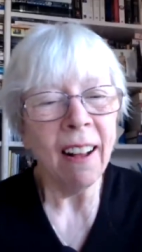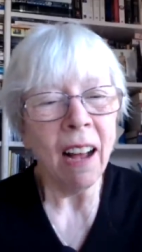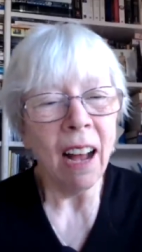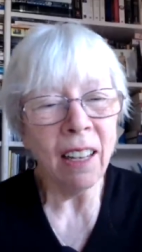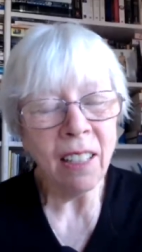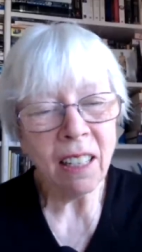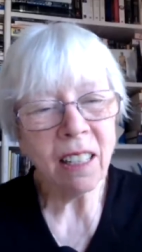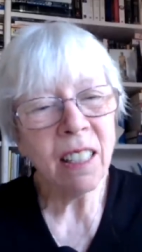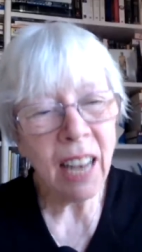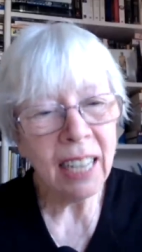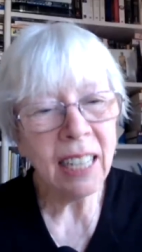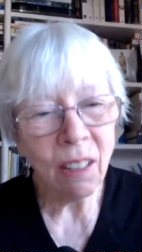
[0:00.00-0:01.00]

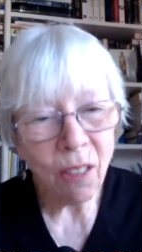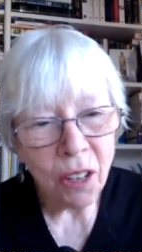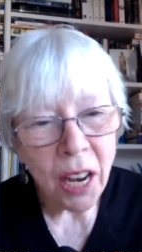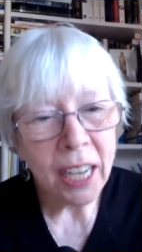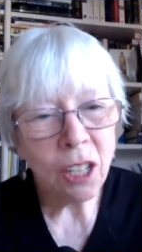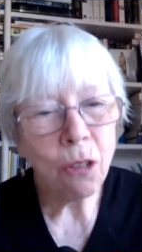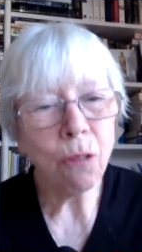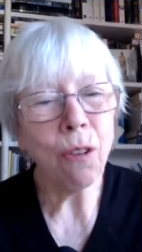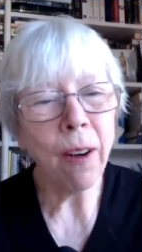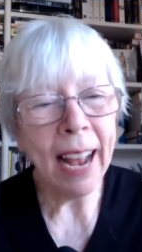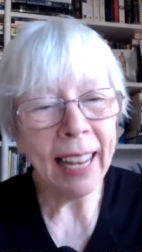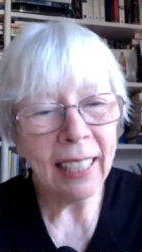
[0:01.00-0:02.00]
understanding of the nature of
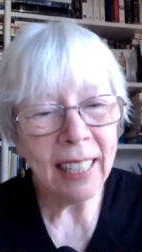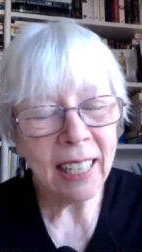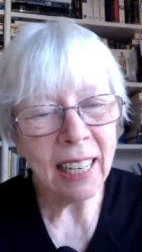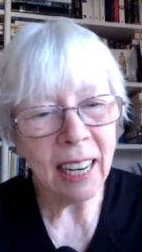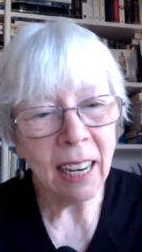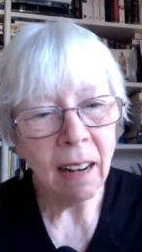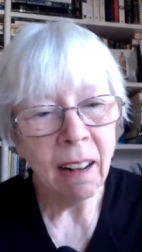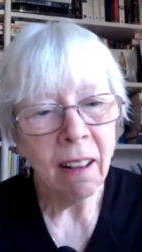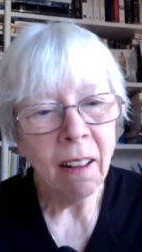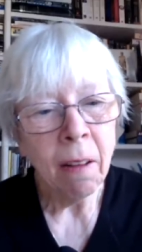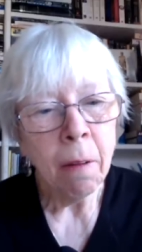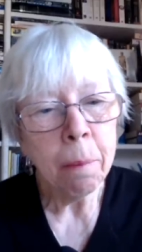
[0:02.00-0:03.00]
reality.
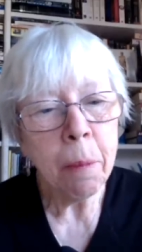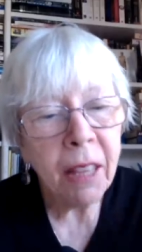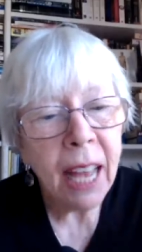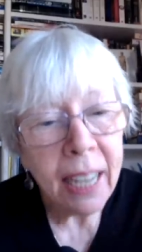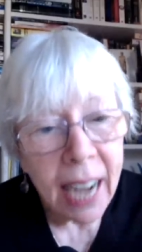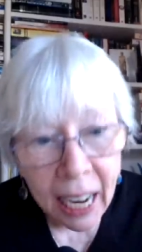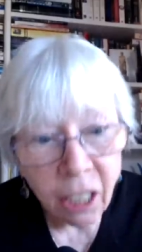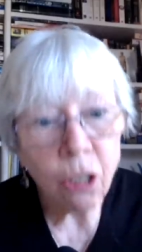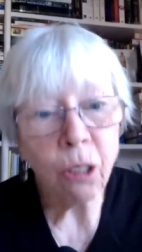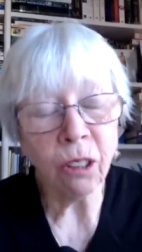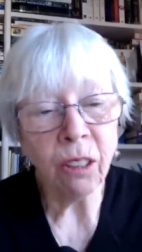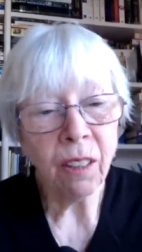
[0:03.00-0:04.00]
But they're
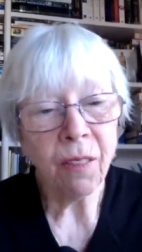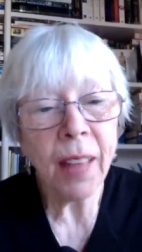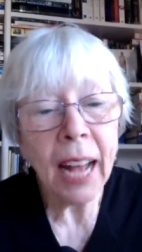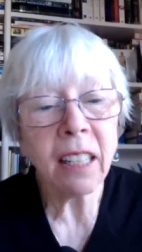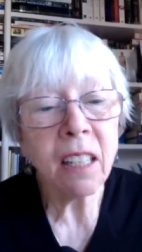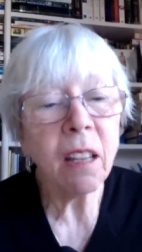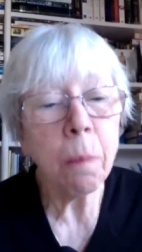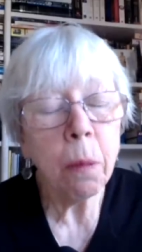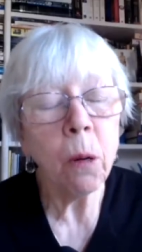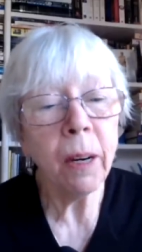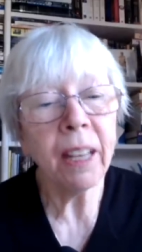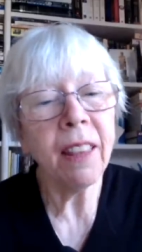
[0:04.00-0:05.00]
natural. That's the
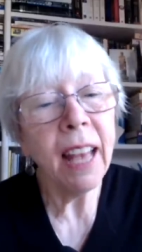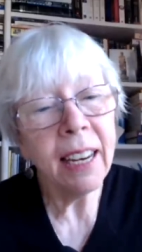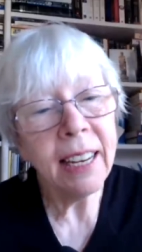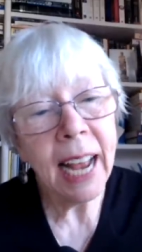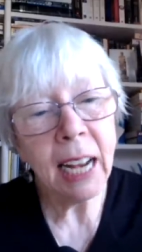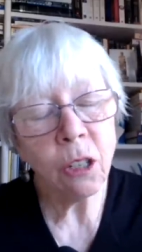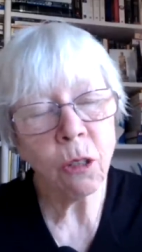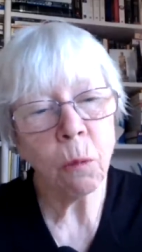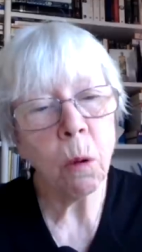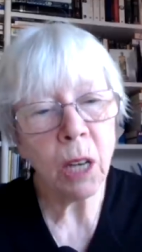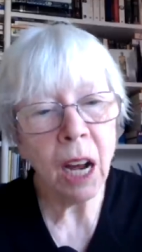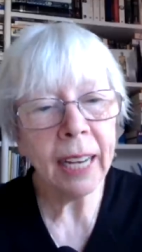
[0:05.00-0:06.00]
point. They're natural,
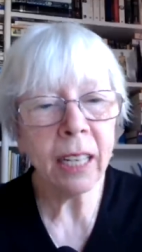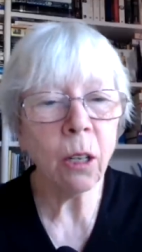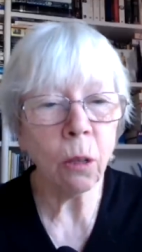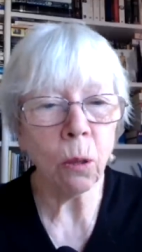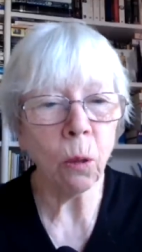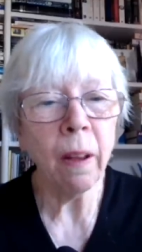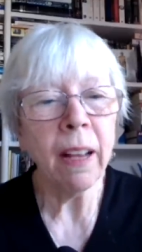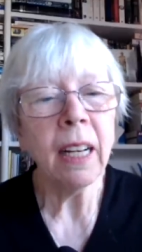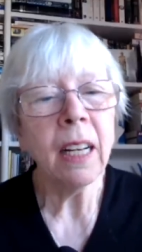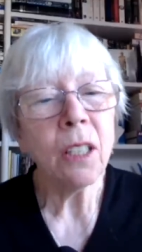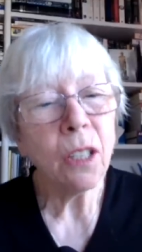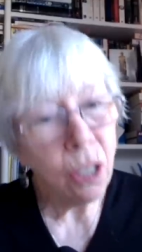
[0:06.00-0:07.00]
what I call
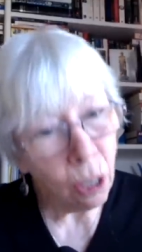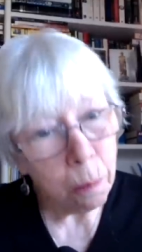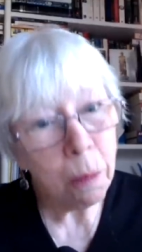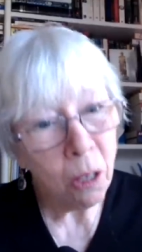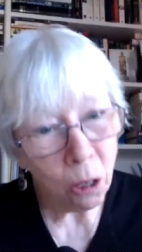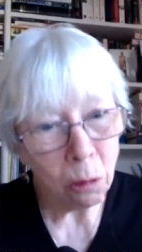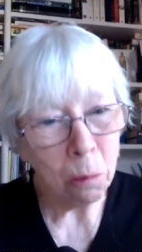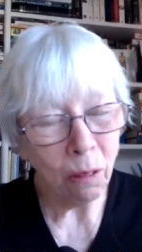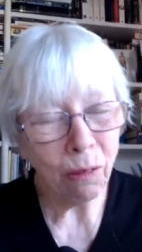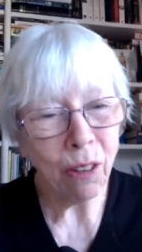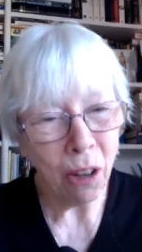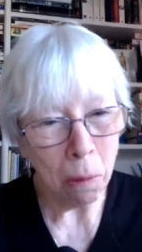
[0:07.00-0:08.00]
supernormal
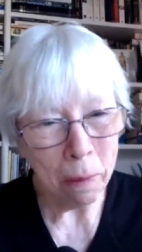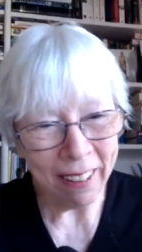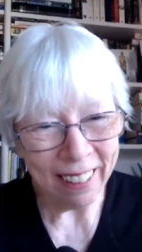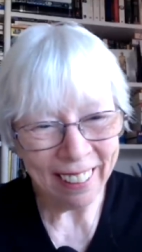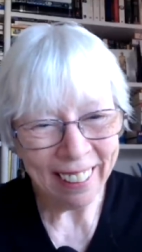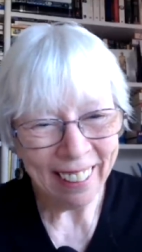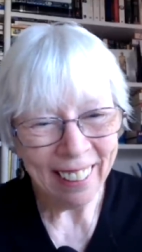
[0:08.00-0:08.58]
phenomena,